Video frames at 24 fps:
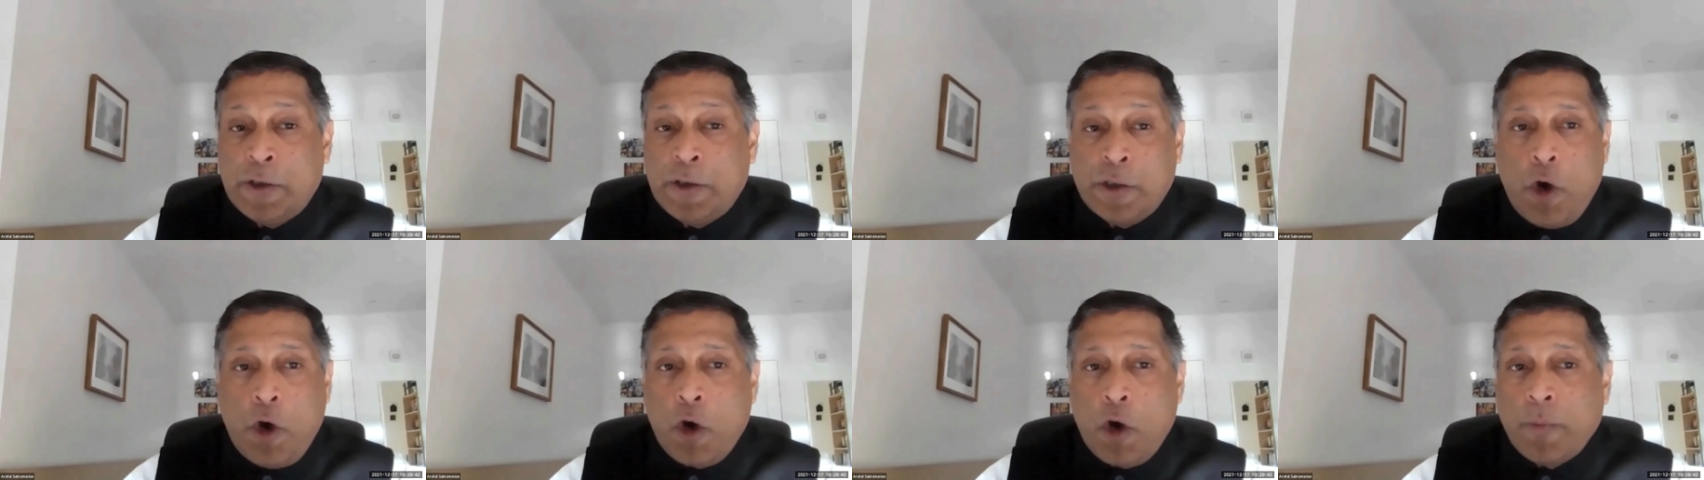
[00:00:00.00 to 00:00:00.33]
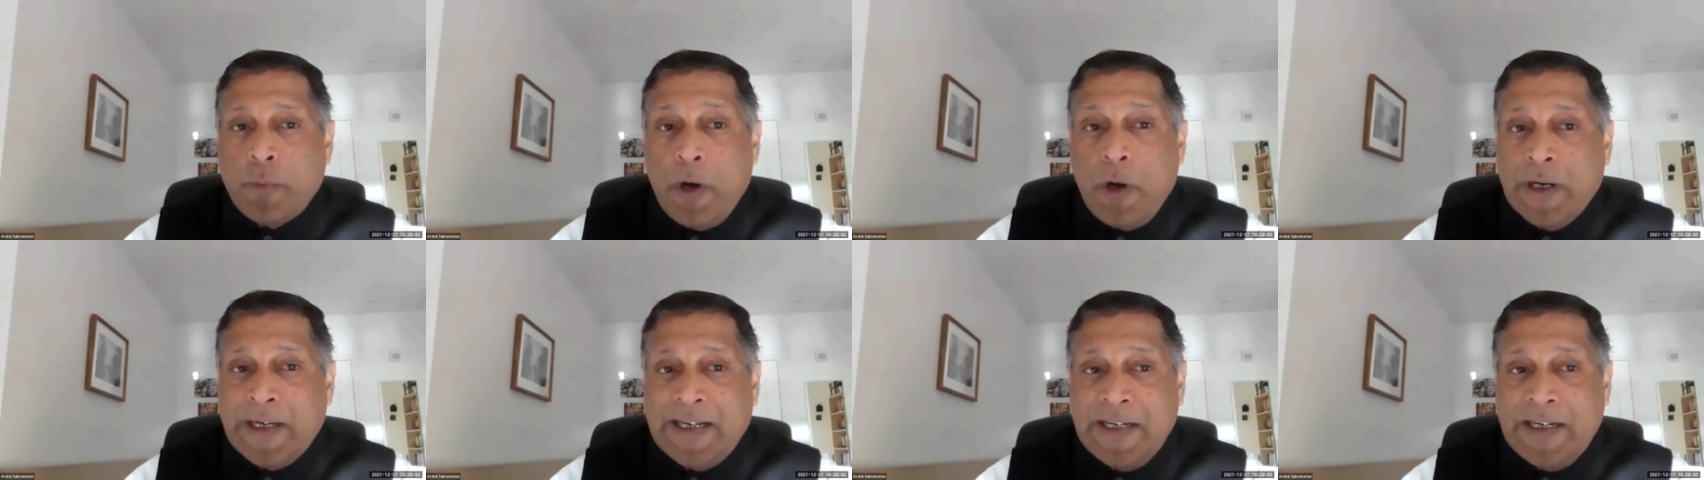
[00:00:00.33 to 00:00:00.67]

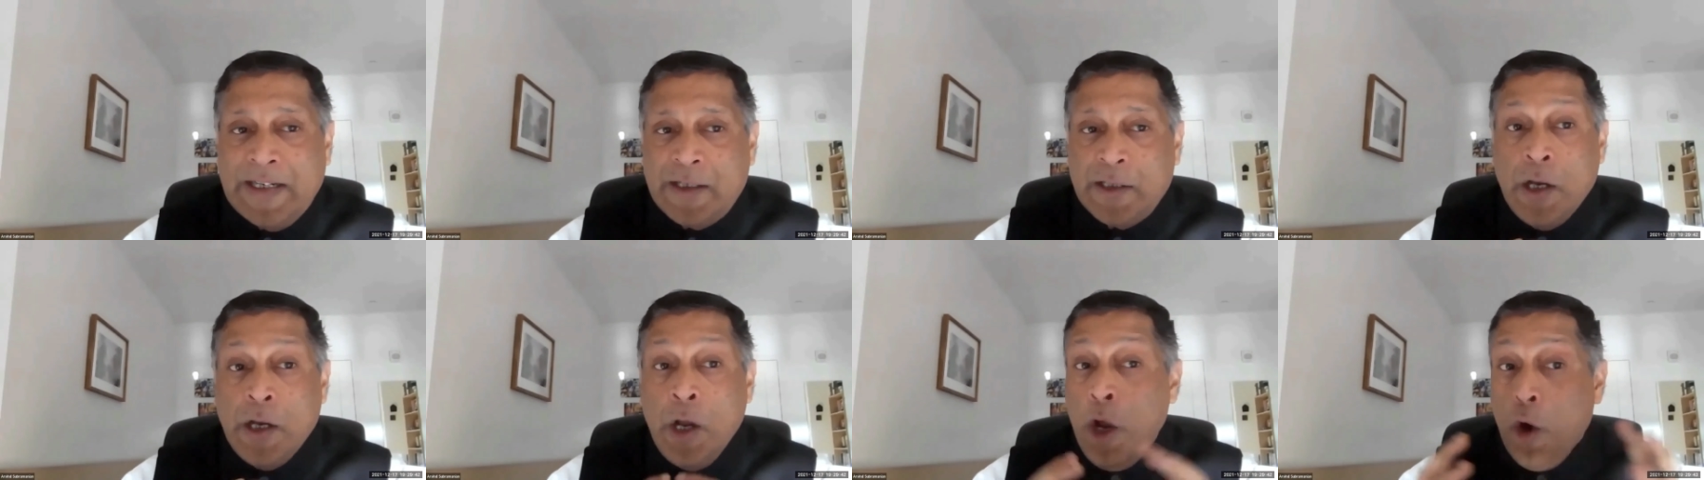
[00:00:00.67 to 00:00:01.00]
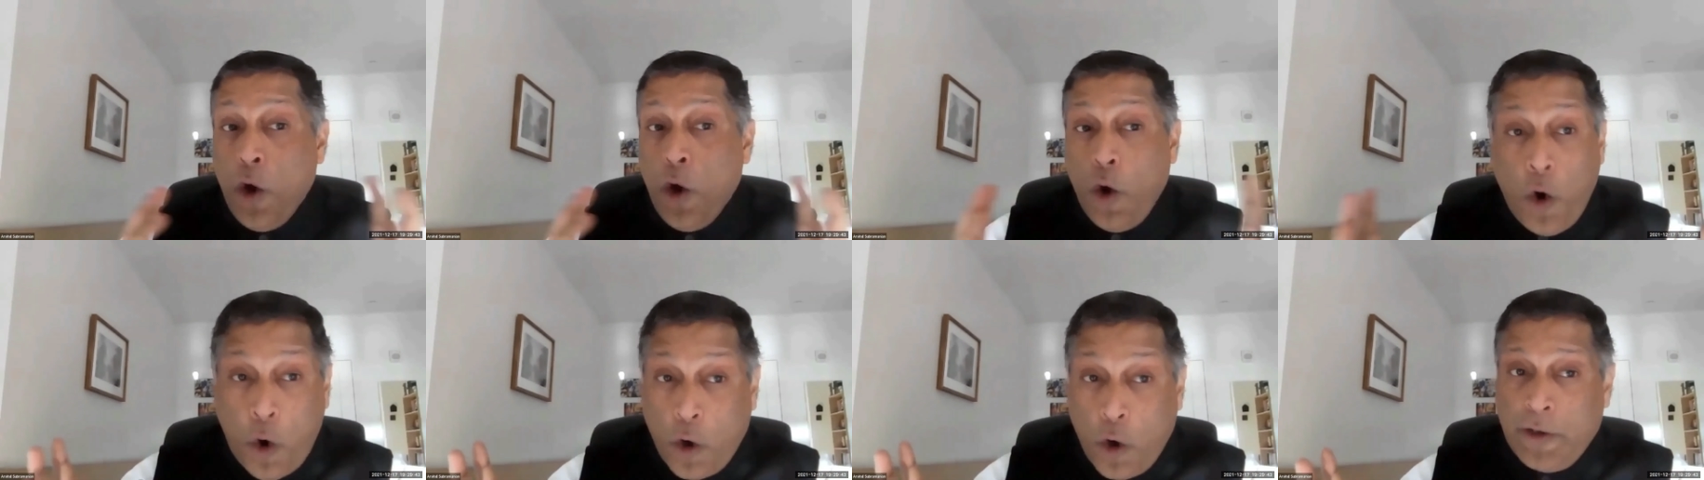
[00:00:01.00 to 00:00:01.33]
stock markets
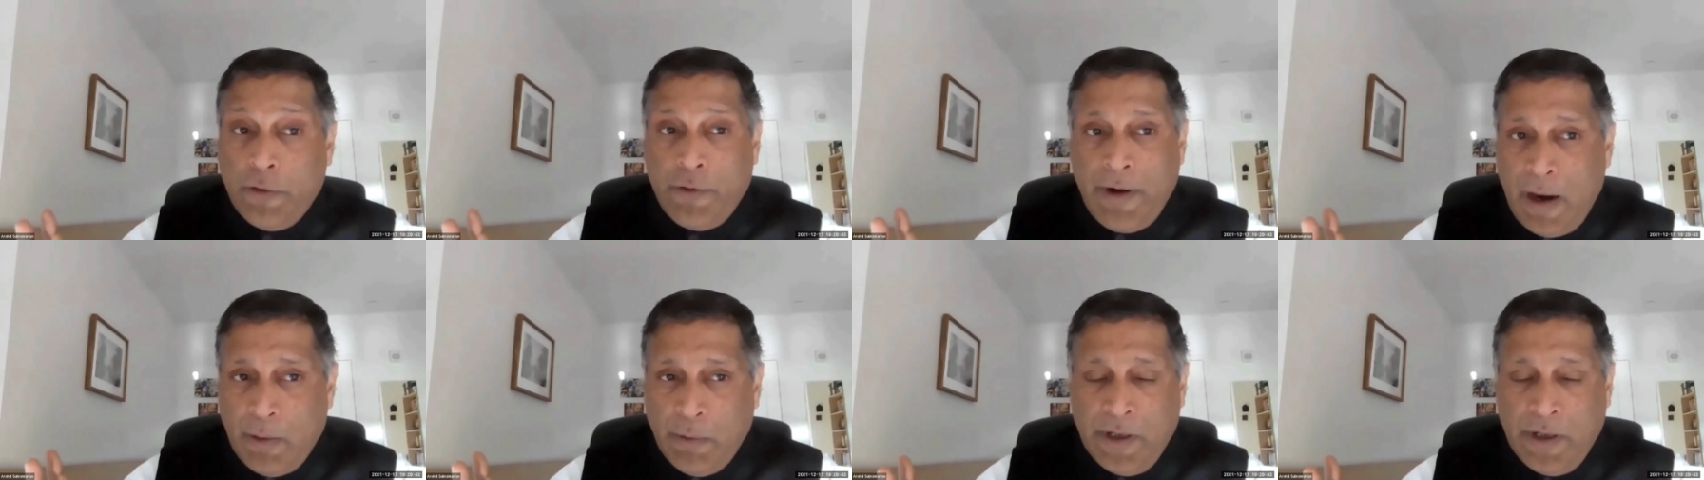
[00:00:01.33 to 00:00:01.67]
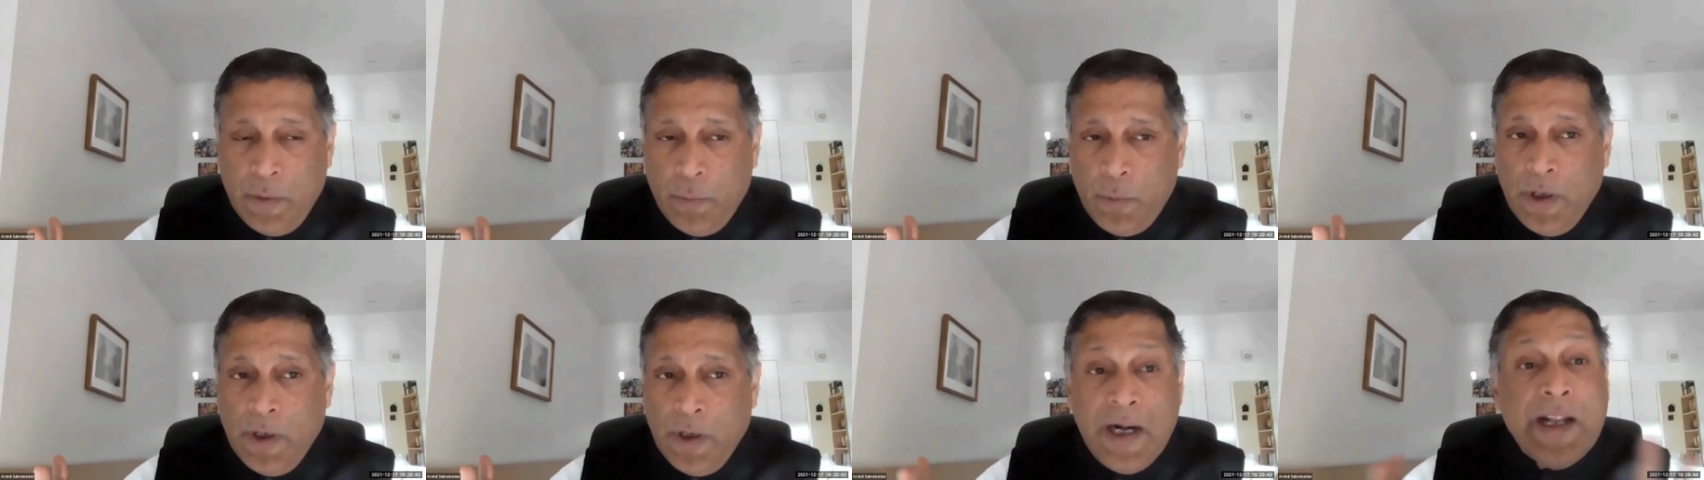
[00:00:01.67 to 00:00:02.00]
all around
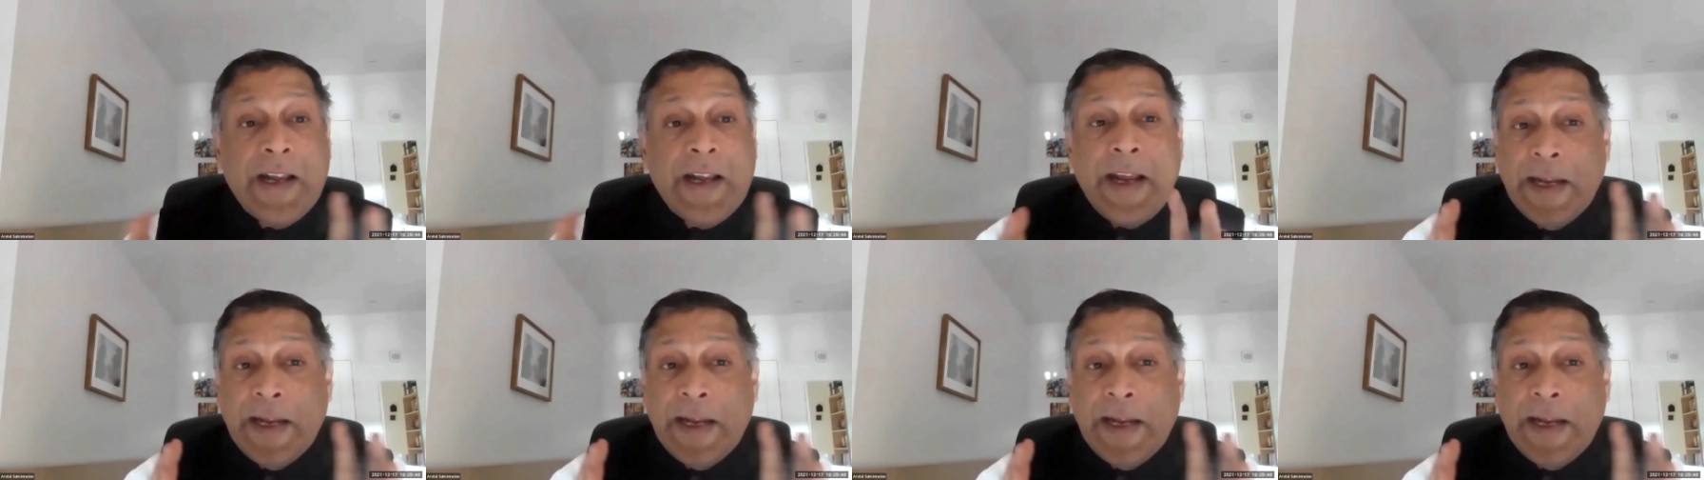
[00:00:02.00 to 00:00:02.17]
the world,